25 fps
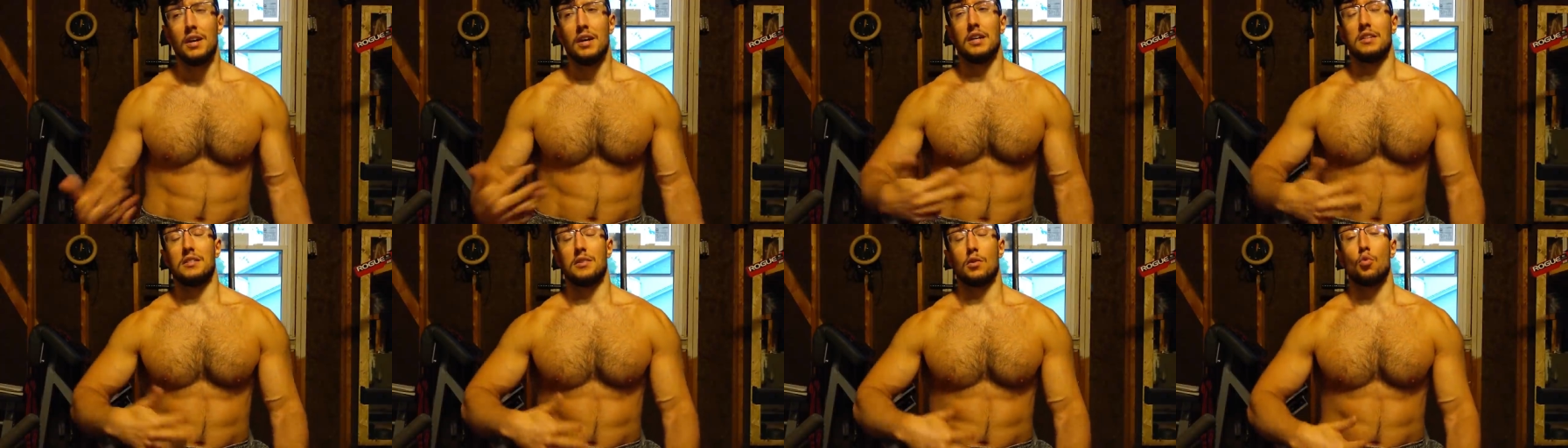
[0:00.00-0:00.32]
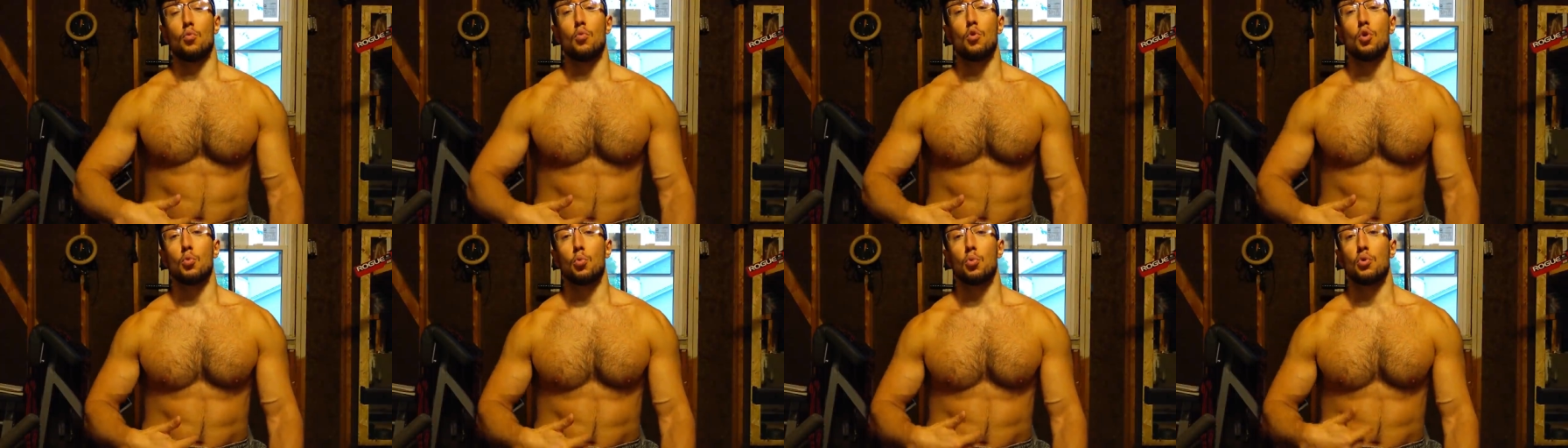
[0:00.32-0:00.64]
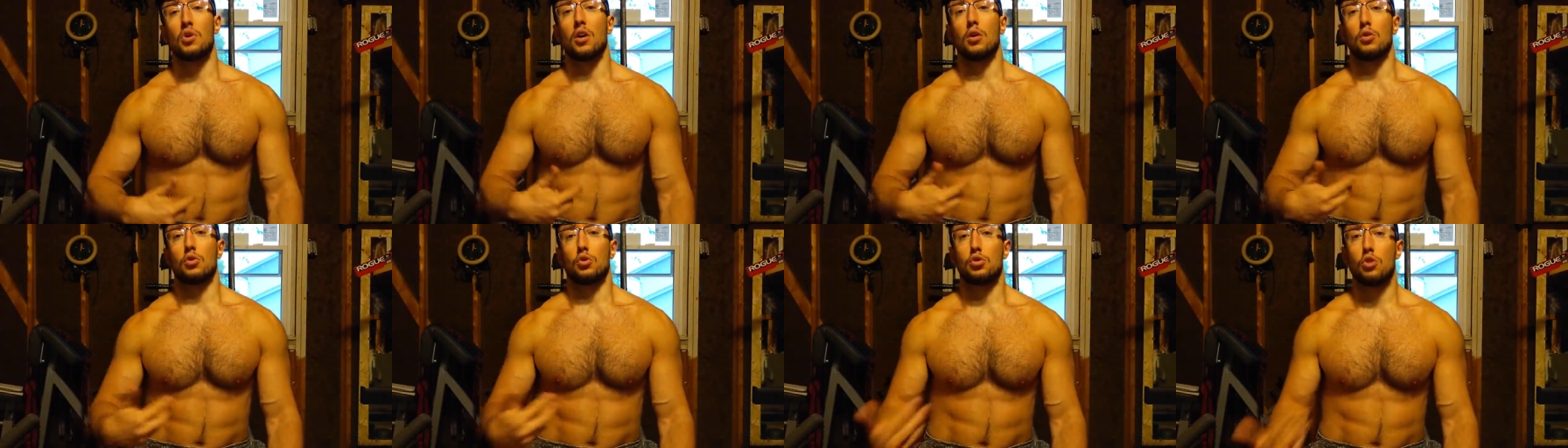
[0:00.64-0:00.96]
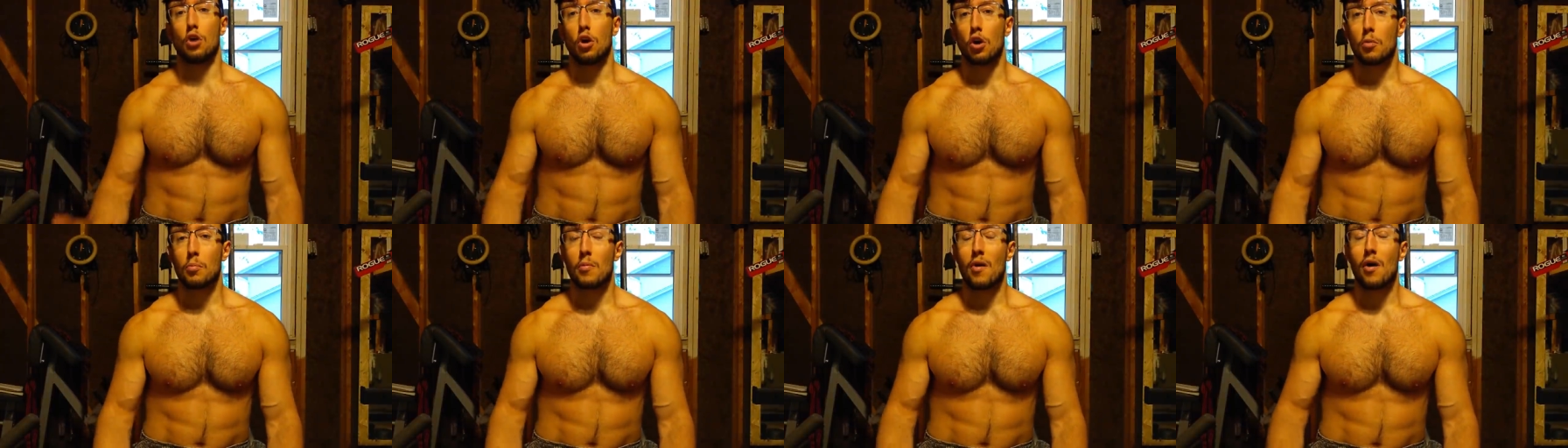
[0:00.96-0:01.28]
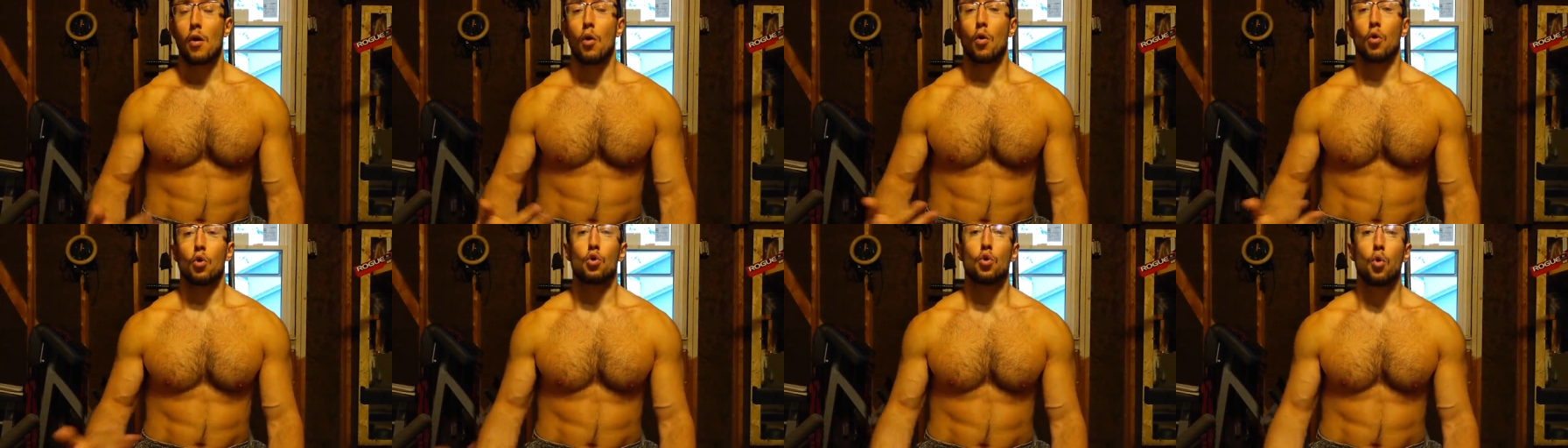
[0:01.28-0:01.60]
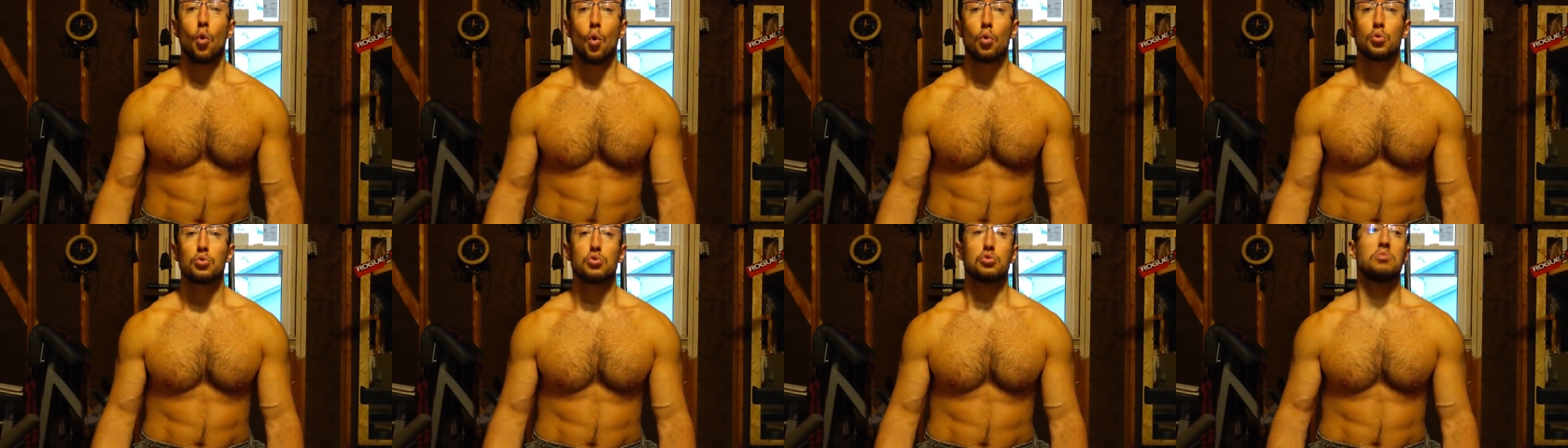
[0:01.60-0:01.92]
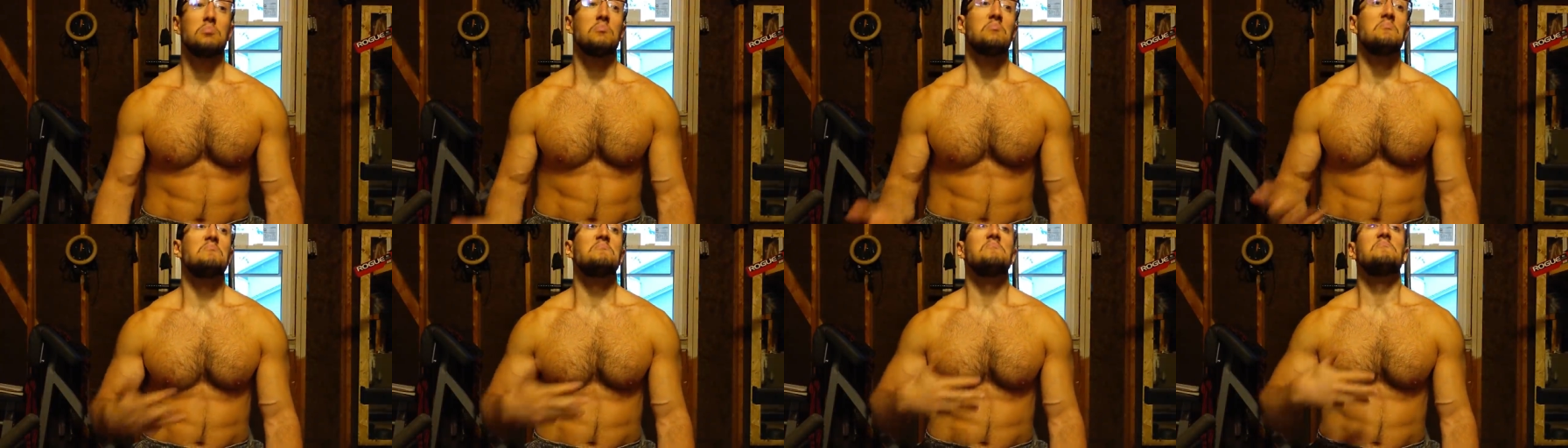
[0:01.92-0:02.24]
Is it a world without dogma or cult?